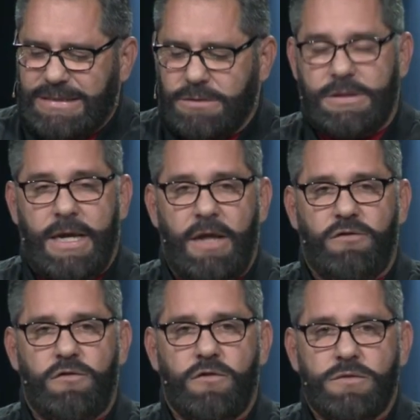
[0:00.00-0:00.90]
adult that gets
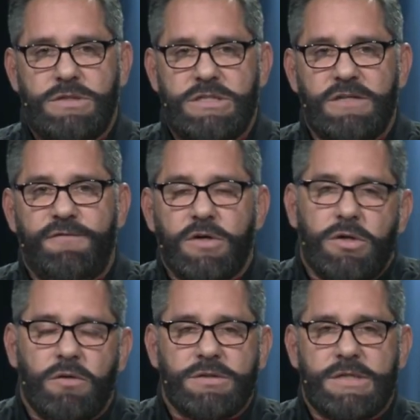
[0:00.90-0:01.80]
so
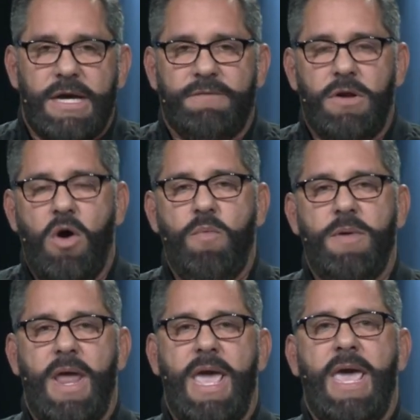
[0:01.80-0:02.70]
difficult to have an
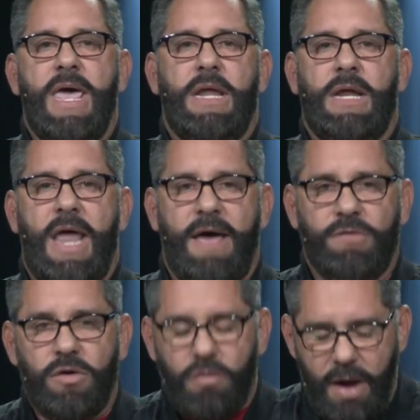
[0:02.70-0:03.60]
open hand and
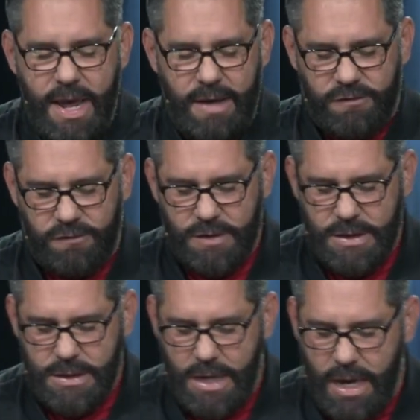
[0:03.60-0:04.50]
have grace
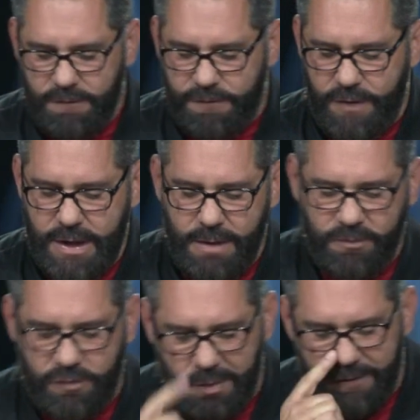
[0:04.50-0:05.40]
and freedom.
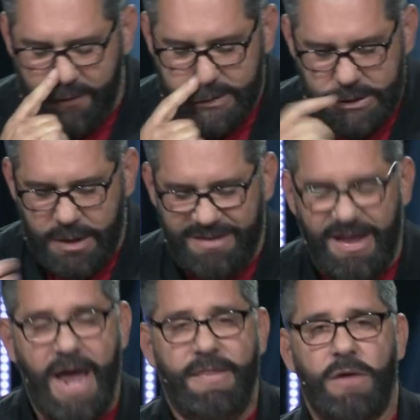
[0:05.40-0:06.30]
So when I first started
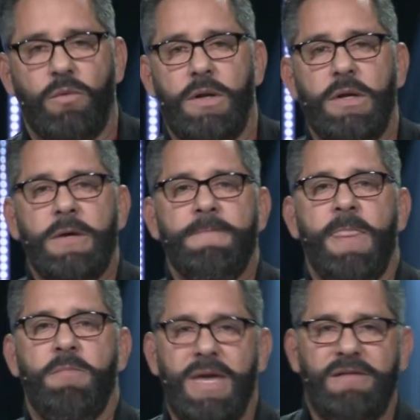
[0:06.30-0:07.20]
tithing, when
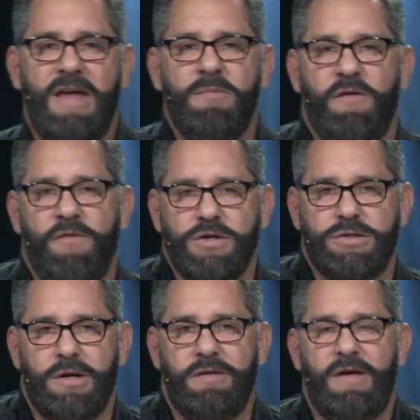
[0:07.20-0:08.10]
me and Tamara first
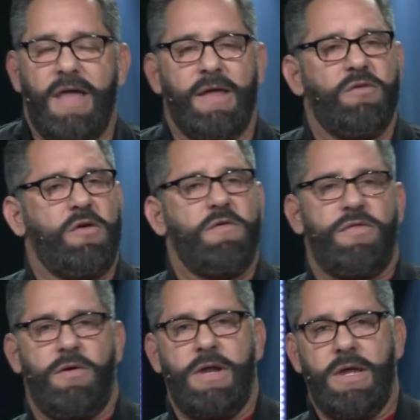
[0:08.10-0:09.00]
started tithing, it was over
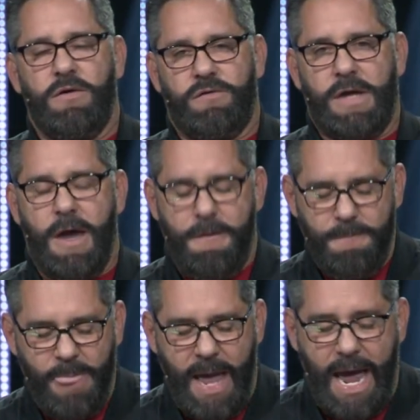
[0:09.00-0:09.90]
30 years ago,
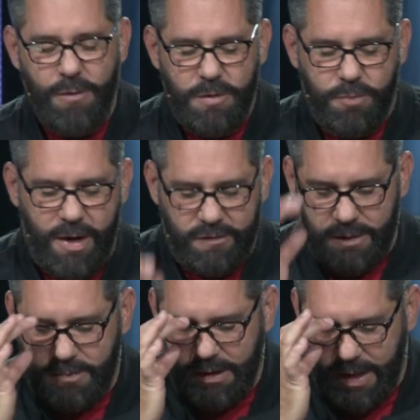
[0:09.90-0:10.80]
I would pray
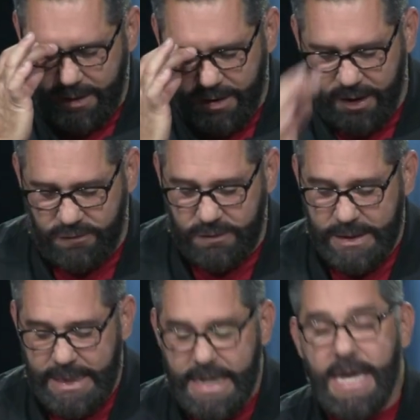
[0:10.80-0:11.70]
something like this.
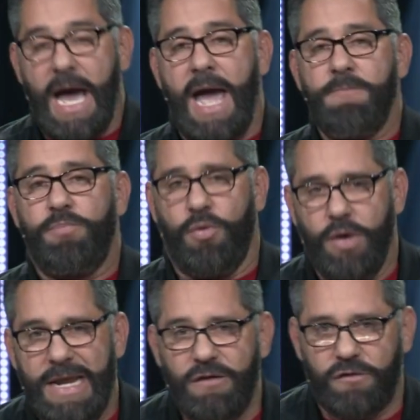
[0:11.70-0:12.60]
I'm
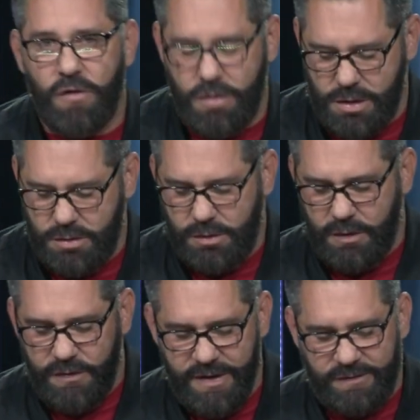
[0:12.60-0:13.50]
pretty certain
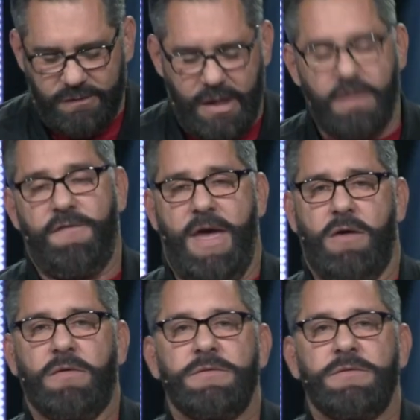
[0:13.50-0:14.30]
this is gonna fail.